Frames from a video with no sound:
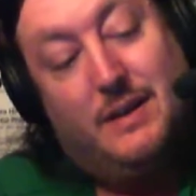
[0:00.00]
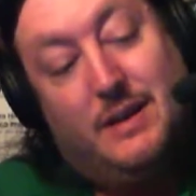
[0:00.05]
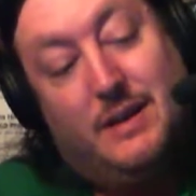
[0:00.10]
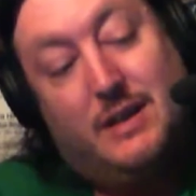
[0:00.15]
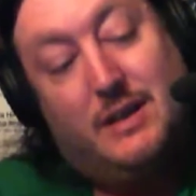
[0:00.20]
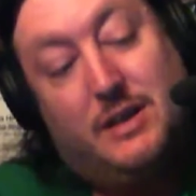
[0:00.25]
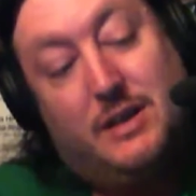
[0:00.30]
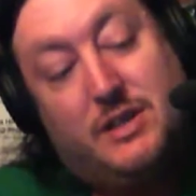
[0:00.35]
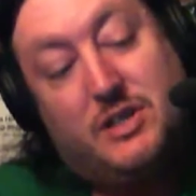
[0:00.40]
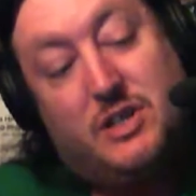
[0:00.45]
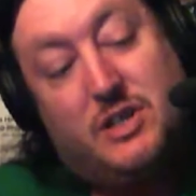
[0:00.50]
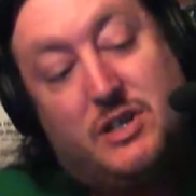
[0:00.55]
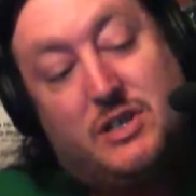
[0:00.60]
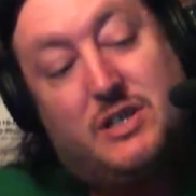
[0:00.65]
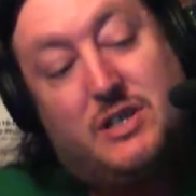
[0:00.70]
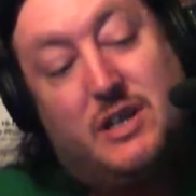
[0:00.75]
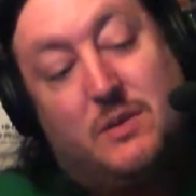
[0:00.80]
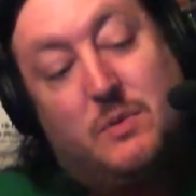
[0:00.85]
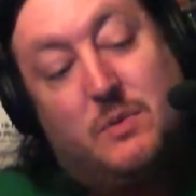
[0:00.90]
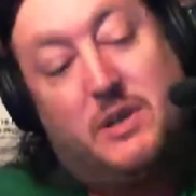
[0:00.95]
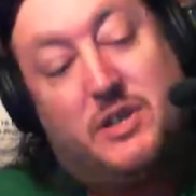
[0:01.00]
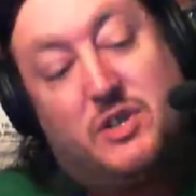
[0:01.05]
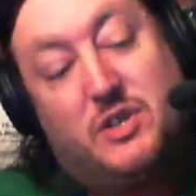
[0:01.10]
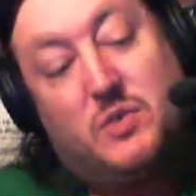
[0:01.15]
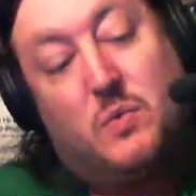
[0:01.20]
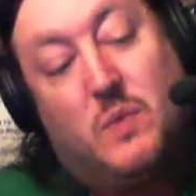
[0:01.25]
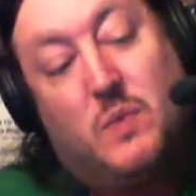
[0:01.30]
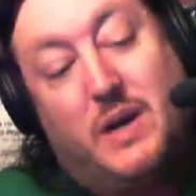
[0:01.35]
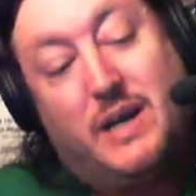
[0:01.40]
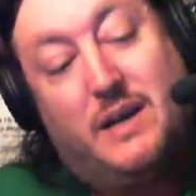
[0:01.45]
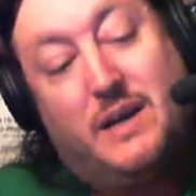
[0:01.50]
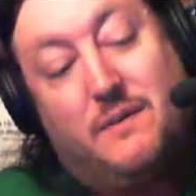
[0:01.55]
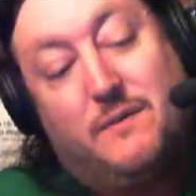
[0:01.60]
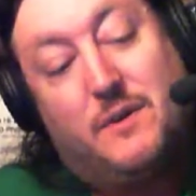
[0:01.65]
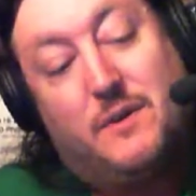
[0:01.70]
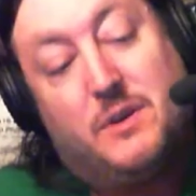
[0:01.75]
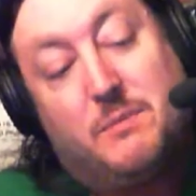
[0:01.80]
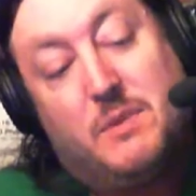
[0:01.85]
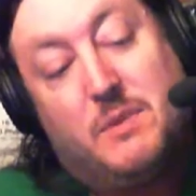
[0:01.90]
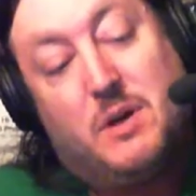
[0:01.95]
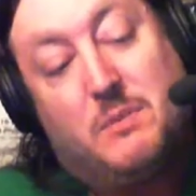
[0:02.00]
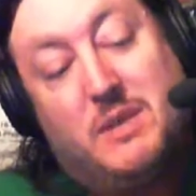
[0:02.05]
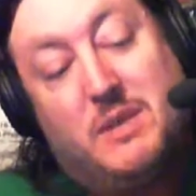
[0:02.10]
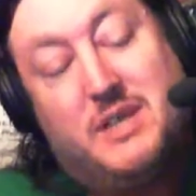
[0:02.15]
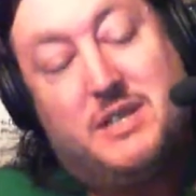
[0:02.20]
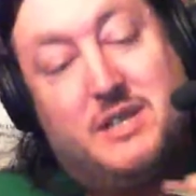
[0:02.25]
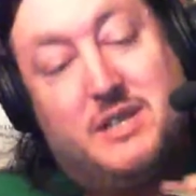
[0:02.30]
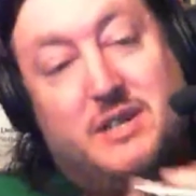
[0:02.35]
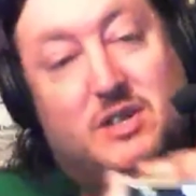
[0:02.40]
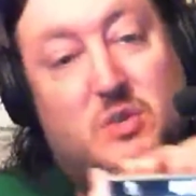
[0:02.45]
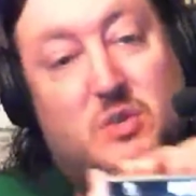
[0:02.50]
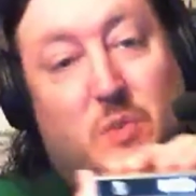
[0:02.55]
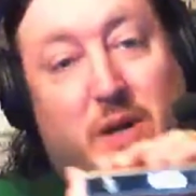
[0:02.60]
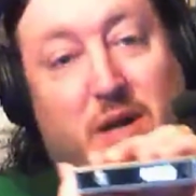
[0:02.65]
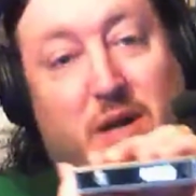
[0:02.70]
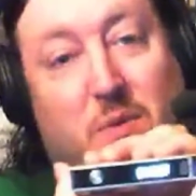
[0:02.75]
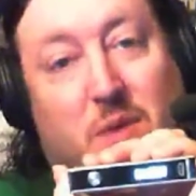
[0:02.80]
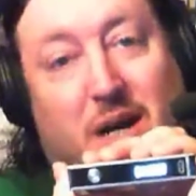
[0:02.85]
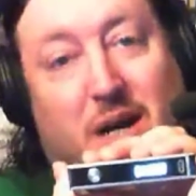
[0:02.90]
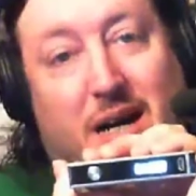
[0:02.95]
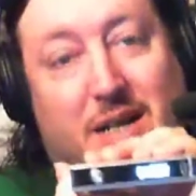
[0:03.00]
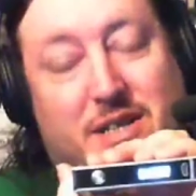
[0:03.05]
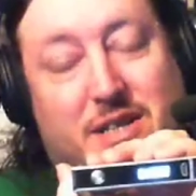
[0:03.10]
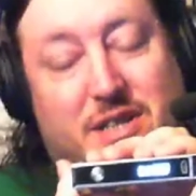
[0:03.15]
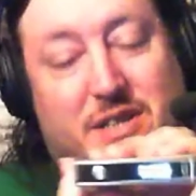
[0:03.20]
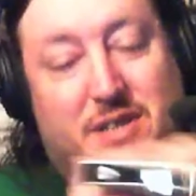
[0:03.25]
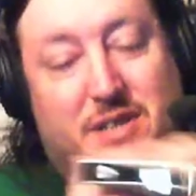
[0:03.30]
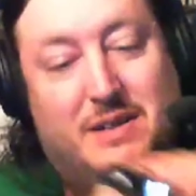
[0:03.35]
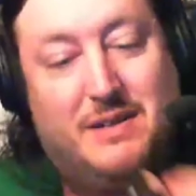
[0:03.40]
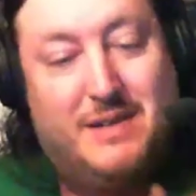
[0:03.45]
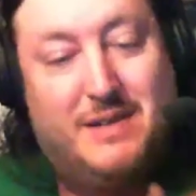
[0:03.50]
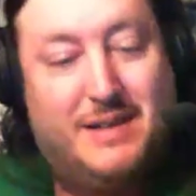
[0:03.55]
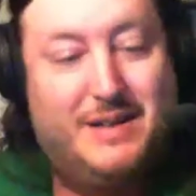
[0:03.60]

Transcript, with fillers: And let's just stick with 20 for the moment, 20 watts.